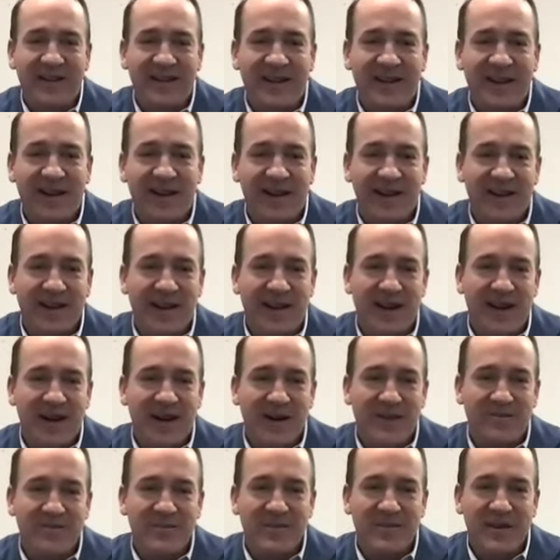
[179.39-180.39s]
And
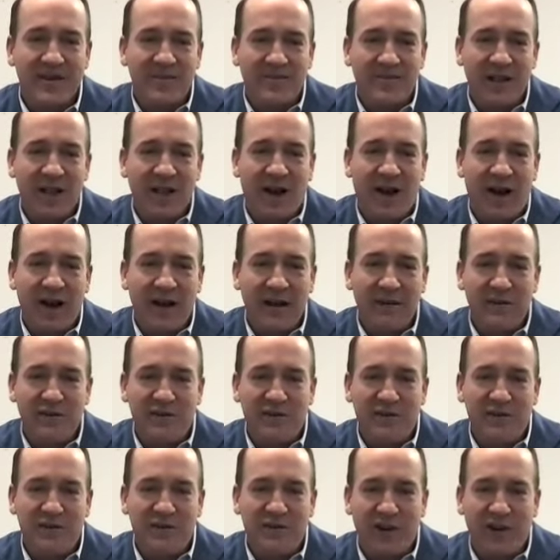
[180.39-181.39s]
he was
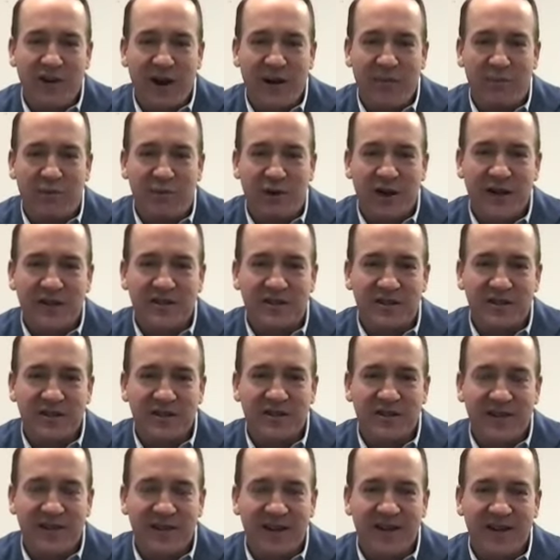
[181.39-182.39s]
very impressive
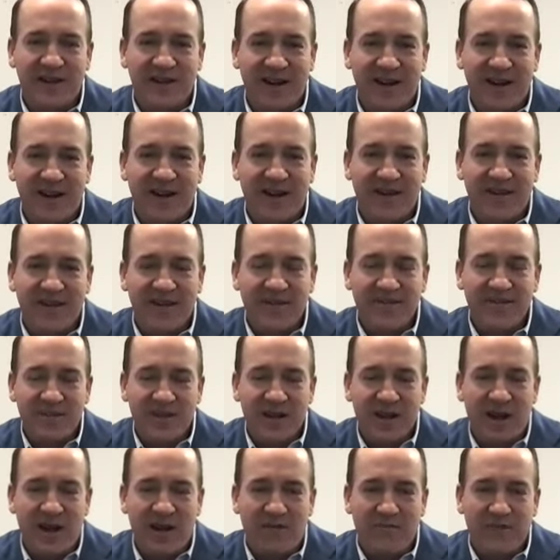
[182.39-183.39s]
and
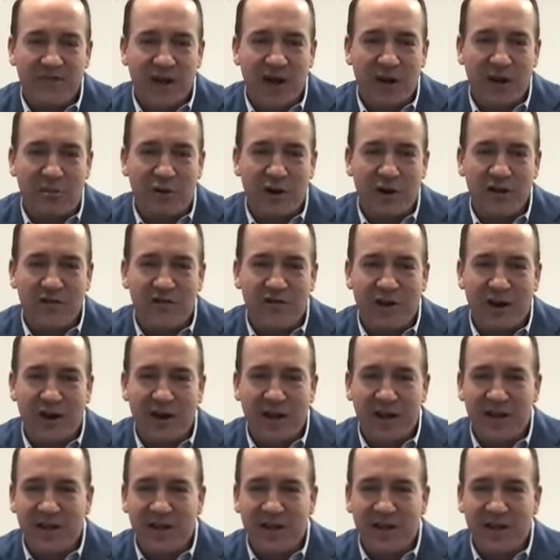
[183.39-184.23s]
pretty funny in